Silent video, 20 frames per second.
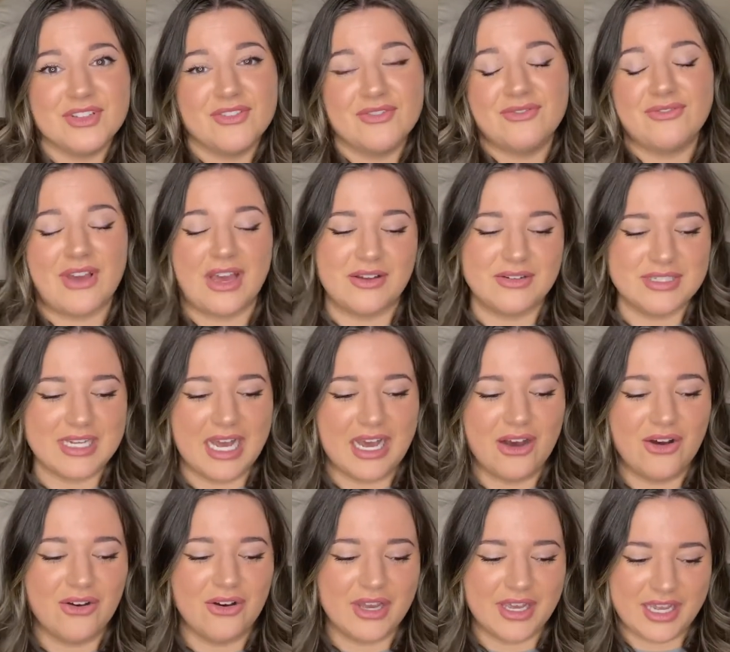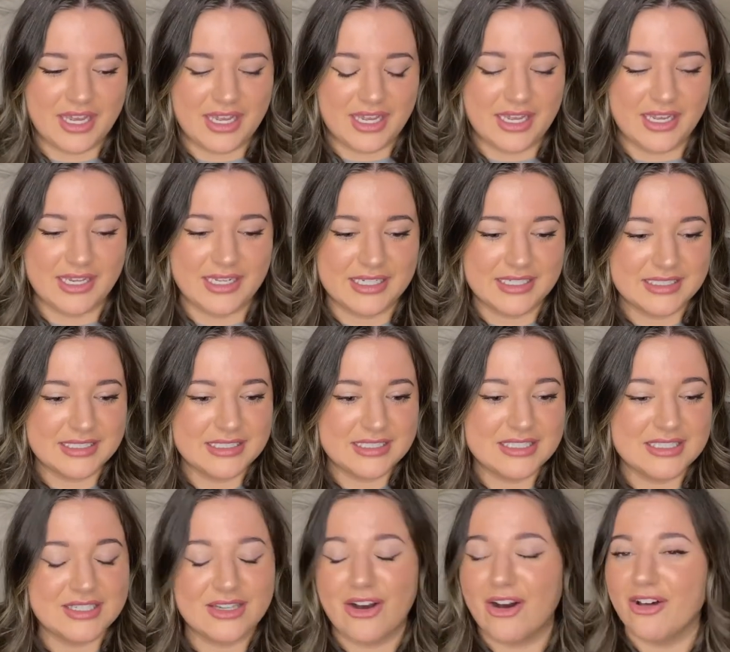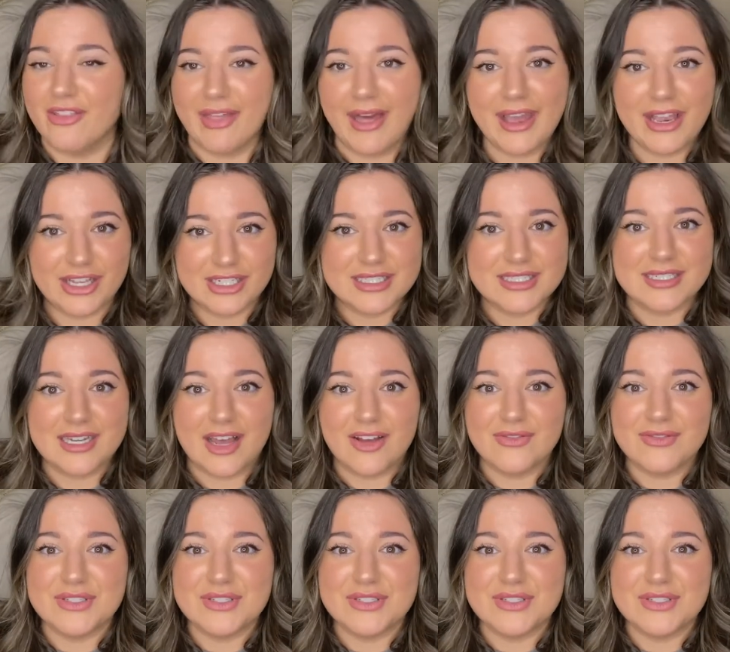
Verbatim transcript: found out and all that good stuff.